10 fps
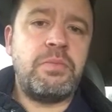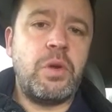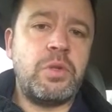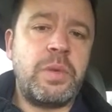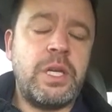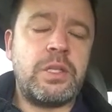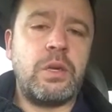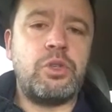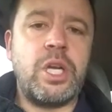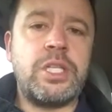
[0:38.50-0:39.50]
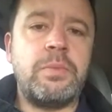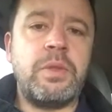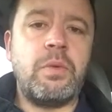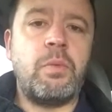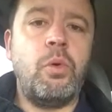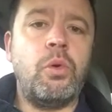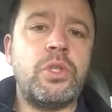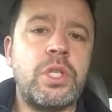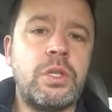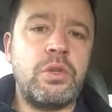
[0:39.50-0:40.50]
those being associated with
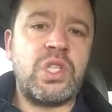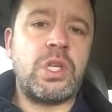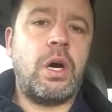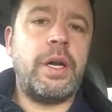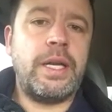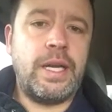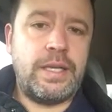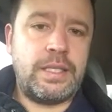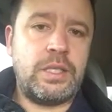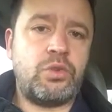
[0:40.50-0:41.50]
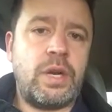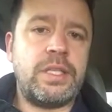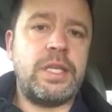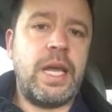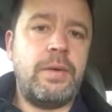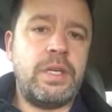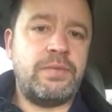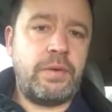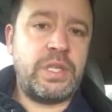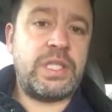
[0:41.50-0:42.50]
rewards, and that you start in less distracting areas,
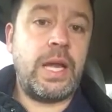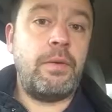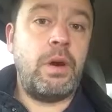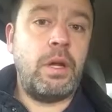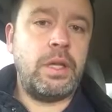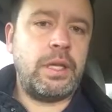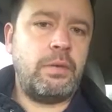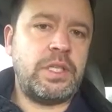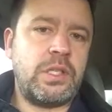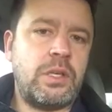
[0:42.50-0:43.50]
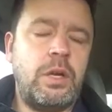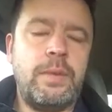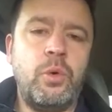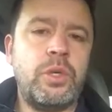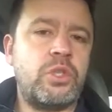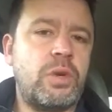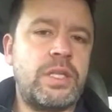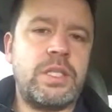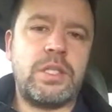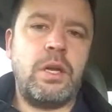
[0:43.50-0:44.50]
very sterile, then go into slightly more
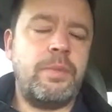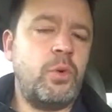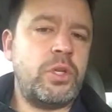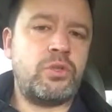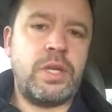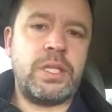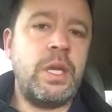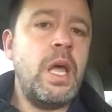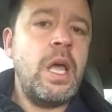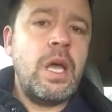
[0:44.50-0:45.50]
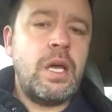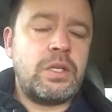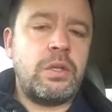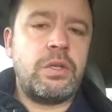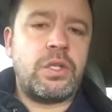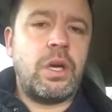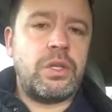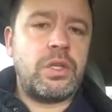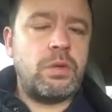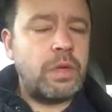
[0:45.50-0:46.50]
distracting, until you
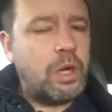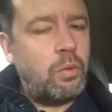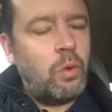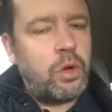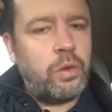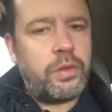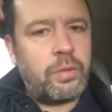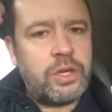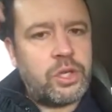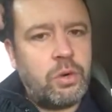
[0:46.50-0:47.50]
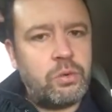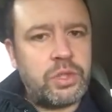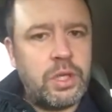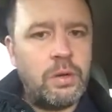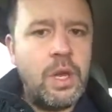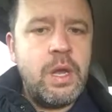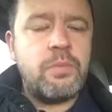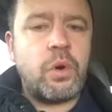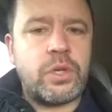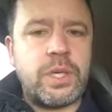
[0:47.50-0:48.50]
start to, you know, work on thresholds and
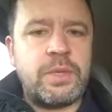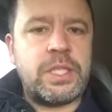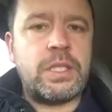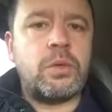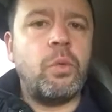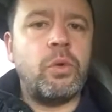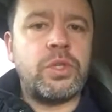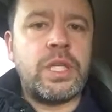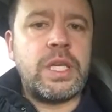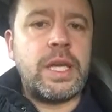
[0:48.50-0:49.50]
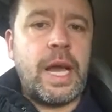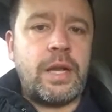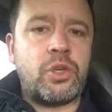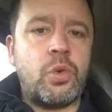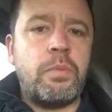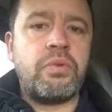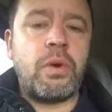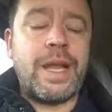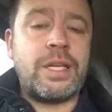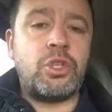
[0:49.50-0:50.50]
proximities towards the actual
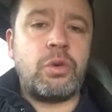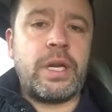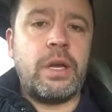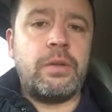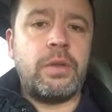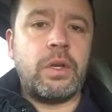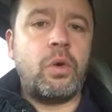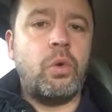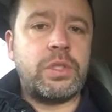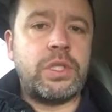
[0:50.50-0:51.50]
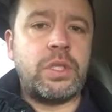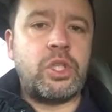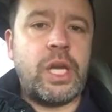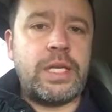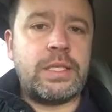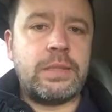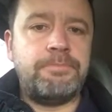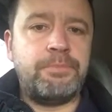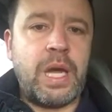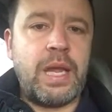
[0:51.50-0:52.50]
prey trigger that causes the chase
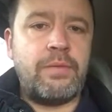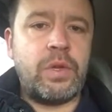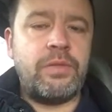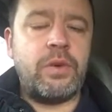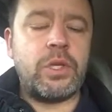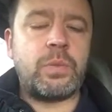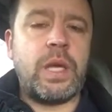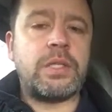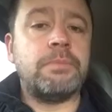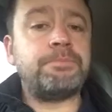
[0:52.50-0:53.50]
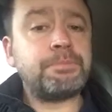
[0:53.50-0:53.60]
behaviour in the first place.